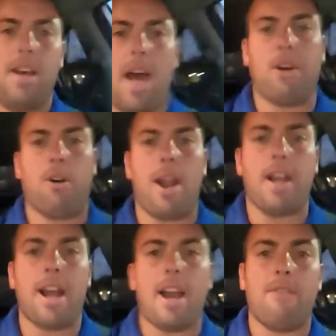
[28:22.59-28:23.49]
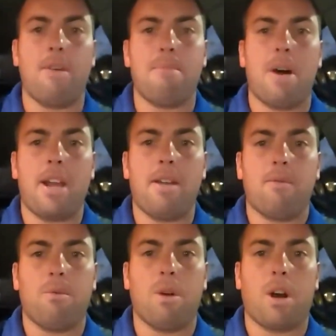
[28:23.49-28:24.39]
Have a great night, everybody.
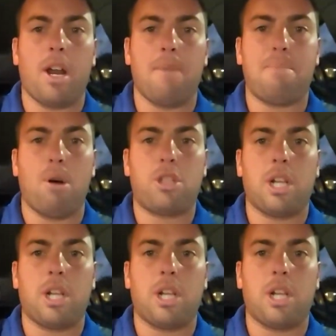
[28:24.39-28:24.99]
We're going to post